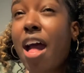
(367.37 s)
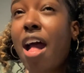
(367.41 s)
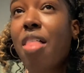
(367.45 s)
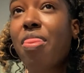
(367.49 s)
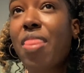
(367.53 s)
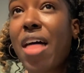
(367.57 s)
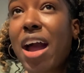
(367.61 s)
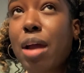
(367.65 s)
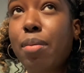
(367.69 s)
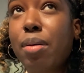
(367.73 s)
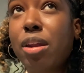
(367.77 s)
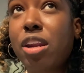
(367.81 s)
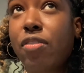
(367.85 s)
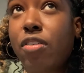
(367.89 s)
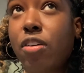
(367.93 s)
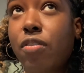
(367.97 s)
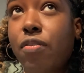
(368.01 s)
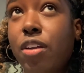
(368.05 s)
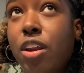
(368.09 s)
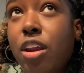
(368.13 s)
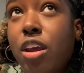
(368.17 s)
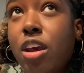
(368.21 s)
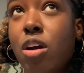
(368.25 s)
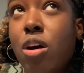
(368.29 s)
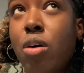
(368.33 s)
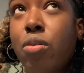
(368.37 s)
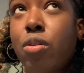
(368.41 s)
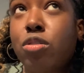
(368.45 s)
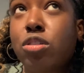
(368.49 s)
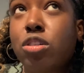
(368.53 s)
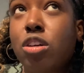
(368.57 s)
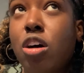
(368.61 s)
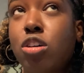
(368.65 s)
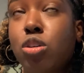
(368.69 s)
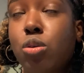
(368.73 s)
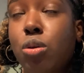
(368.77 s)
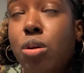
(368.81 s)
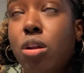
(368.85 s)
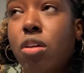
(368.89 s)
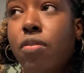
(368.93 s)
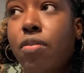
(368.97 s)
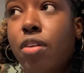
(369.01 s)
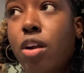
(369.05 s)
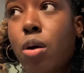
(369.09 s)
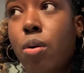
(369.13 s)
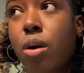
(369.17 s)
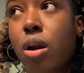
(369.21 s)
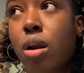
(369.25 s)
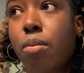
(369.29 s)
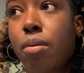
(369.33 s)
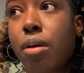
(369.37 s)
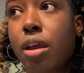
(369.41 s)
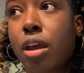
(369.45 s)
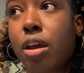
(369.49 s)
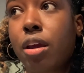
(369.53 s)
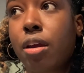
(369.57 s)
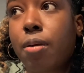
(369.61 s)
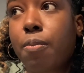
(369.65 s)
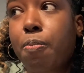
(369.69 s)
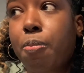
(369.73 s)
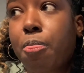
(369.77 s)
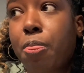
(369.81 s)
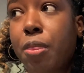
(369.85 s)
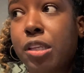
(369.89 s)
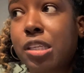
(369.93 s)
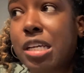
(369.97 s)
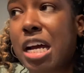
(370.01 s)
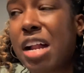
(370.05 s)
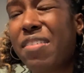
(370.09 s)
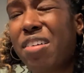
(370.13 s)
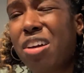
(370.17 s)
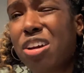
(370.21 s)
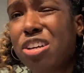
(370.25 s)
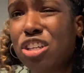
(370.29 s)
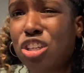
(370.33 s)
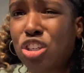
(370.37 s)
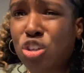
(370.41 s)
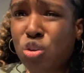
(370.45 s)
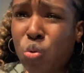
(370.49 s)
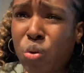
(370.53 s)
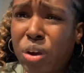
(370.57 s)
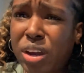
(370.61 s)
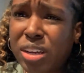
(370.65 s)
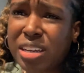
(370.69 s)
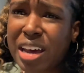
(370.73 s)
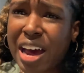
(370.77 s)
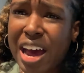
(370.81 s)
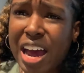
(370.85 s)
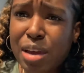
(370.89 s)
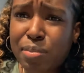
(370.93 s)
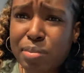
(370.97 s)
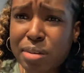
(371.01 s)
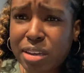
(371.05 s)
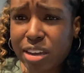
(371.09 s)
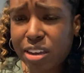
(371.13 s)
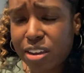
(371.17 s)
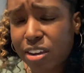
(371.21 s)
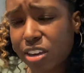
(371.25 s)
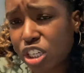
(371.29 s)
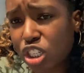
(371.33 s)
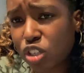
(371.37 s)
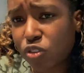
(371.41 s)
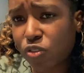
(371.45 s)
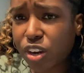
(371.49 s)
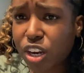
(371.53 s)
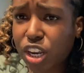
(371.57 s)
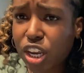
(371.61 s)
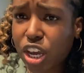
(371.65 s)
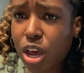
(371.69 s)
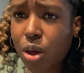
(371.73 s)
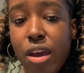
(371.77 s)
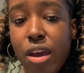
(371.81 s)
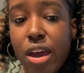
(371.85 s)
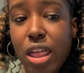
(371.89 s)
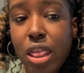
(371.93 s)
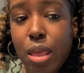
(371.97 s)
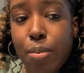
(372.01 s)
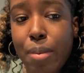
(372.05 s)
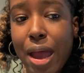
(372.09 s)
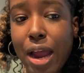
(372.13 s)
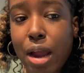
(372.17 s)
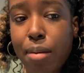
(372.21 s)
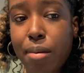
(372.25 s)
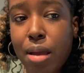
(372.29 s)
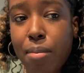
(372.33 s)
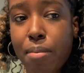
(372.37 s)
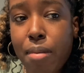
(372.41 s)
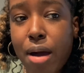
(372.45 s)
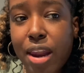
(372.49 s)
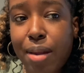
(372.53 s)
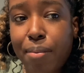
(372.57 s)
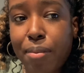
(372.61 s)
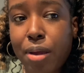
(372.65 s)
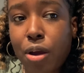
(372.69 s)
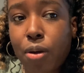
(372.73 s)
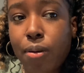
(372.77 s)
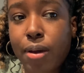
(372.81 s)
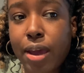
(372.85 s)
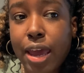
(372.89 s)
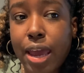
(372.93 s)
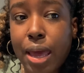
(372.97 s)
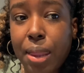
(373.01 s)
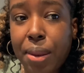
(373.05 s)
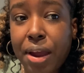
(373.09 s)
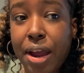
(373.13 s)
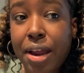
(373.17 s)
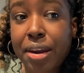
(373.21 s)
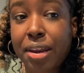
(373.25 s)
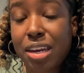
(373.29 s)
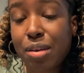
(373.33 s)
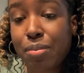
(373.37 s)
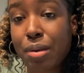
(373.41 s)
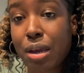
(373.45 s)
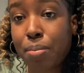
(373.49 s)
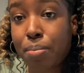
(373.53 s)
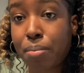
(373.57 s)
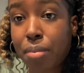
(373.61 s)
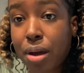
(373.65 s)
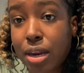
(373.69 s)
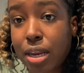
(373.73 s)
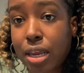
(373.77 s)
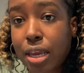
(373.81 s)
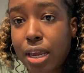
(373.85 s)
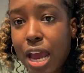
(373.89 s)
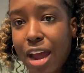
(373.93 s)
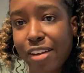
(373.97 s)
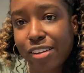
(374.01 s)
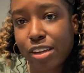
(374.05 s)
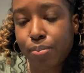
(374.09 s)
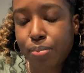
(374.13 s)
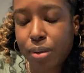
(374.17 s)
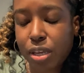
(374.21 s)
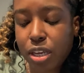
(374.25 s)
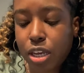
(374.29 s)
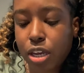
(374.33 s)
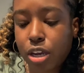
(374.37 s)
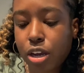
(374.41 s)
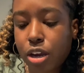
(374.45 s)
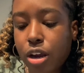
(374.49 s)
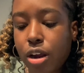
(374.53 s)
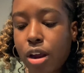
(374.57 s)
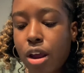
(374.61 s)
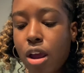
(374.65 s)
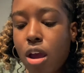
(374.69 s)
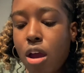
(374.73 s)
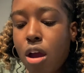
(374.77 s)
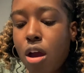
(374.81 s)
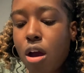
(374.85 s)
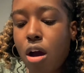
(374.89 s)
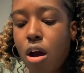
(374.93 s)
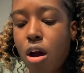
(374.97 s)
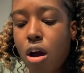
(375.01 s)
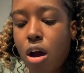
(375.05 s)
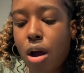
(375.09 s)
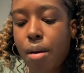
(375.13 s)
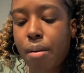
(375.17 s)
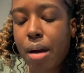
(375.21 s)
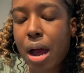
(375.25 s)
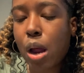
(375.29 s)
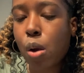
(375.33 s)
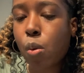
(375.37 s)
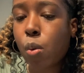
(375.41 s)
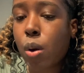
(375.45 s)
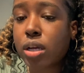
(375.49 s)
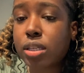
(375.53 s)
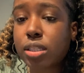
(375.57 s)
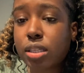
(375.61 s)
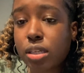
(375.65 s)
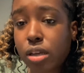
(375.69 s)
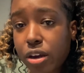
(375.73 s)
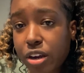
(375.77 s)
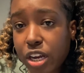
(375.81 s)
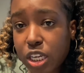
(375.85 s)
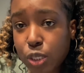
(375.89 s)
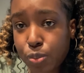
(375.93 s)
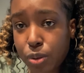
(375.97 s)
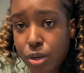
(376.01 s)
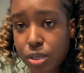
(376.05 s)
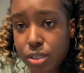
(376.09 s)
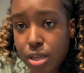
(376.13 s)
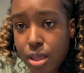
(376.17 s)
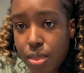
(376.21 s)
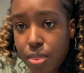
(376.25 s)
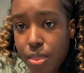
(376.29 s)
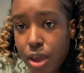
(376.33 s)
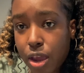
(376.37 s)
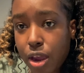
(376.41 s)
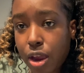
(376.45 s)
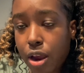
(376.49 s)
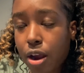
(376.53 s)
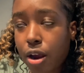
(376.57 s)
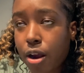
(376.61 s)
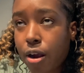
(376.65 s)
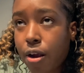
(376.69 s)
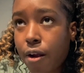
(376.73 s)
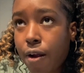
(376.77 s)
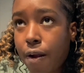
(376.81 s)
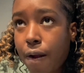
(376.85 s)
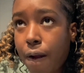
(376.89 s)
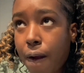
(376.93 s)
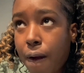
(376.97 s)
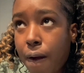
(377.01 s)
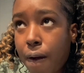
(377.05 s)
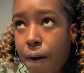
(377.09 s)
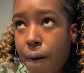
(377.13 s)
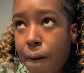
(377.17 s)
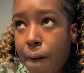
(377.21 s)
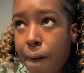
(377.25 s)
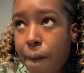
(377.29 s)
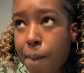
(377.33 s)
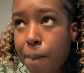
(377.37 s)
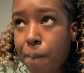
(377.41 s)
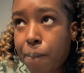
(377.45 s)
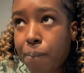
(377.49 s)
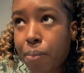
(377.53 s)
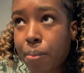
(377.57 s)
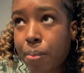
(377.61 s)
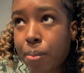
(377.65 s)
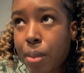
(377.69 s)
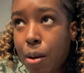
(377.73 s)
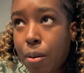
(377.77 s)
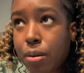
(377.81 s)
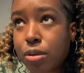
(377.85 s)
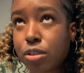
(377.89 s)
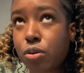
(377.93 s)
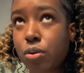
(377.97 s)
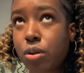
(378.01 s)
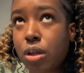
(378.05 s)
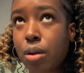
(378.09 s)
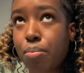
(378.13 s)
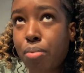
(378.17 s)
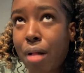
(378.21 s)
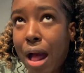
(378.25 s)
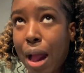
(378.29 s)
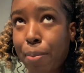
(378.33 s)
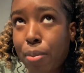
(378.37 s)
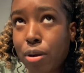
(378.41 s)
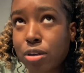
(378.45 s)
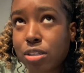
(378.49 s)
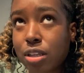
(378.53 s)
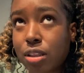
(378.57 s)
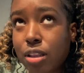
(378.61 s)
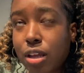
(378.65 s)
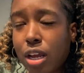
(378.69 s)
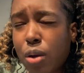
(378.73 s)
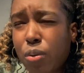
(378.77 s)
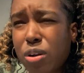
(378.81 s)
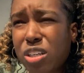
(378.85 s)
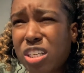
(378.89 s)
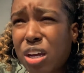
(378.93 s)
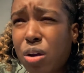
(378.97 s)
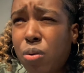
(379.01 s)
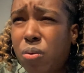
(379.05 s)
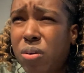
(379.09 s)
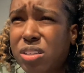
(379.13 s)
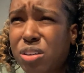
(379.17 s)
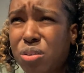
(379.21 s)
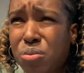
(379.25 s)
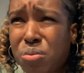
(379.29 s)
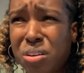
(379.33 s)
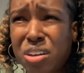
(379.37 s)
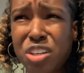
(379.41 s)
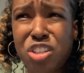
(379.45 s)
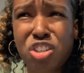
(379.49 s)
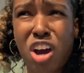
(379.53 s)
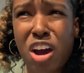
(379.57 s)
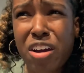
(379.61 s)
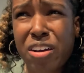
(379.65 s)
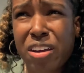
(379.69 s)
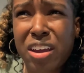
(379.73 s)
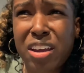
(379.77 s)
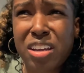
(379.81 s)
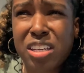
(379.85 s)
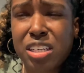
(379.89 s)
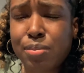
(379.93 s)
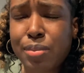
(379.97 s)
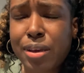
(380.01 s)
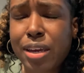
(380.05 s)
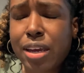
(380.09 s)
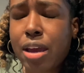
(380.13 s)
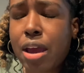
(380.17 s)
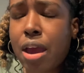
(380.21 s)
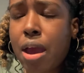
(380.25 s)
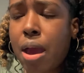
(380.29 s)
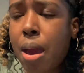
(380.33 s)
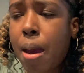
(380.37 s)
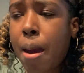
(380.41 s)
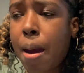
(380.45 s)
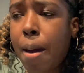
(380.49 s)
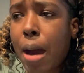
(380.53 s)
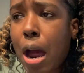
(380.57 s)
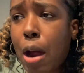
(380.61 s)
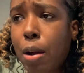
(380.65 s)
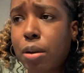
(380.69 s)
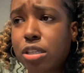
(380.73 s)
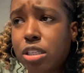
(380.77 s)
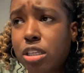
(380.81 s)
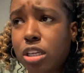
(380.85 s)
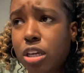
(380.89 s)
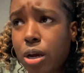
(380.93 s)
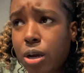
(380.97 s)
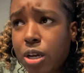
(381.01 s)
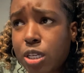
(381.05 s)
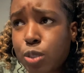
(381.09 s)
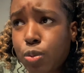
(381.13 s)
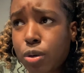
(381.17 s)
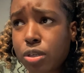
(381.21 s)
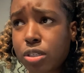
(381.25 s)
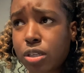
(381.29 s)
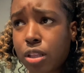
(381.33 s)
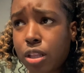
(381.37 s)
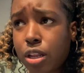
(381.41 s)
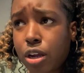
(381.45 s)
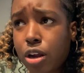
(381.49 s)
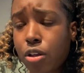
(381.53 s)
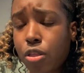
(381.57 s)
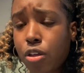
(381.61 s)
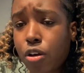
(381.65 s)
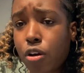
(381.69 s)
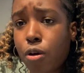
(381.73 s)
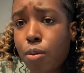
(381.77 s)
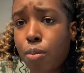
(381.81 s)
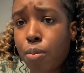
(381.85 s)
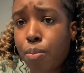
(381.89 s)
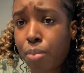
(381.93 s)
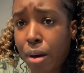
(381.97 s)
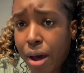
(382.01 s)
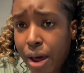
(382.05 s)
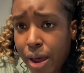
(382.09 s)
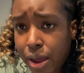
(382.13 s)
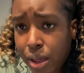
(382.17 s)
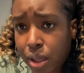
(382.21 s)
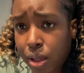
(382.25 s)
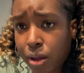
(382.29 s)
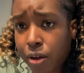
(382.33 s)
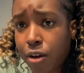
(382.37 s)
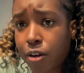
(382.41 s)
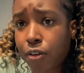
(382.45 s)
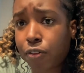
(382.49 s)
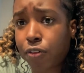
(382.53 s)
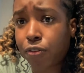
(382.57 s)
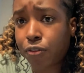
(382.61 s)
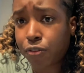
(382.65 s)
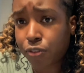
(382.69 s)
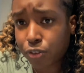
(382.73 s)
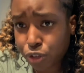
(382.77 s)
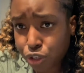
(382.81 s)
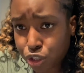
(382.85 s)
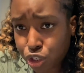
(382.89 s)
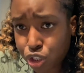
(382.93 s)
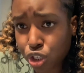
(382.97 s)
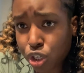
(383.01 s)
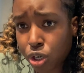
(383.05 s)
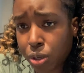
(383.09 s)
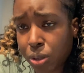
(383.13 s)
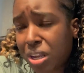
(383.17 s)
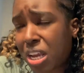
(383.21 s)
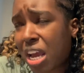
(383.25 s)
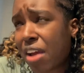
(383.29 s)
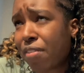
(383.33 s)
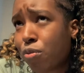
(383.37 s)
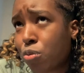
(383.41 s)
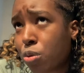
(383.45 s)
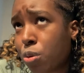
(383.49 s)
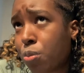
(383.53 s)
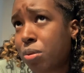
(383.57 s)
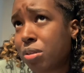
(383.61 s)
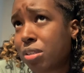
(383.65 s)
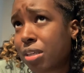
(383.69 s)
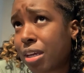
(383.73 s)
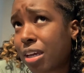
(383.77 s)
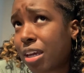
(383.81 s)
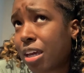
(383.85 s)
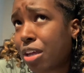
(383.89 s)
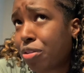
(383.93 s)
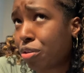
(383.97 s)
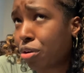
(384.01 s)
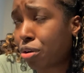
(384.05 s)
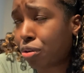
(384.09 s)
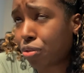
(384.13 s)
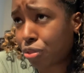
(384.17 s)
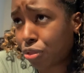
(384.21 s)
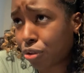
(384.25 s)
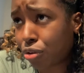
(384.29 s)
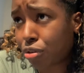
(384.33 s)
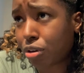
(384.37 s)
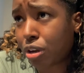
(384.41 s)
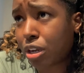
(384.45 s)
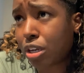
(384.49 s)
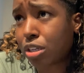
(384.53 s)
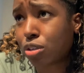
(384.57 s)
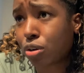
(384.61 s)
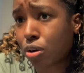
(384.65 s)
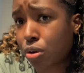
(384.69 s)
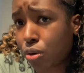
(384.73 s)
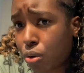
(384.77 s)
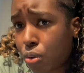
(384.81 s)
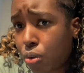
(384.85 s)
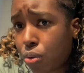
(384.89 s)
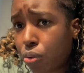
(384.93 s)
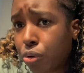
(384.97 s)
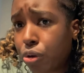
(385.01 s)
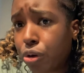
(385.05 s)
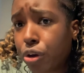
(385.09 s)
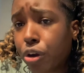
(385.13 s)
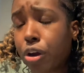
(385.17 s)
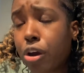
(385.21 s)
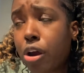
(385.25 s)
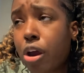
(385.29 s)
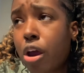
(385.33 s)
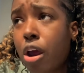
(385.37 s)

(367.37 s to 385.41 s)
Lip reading: That could be a different video. And there's also another video I want to make that's kind of like a story time-ish video. In the back of my mind, I'm like, okay, like I need to make money. I have to be here. I was the youngest person there. I was the only Black person there, which like wasn't really shocking to me. I was the youngest person there though, by for sure. Like everyone was like in their 30s or older.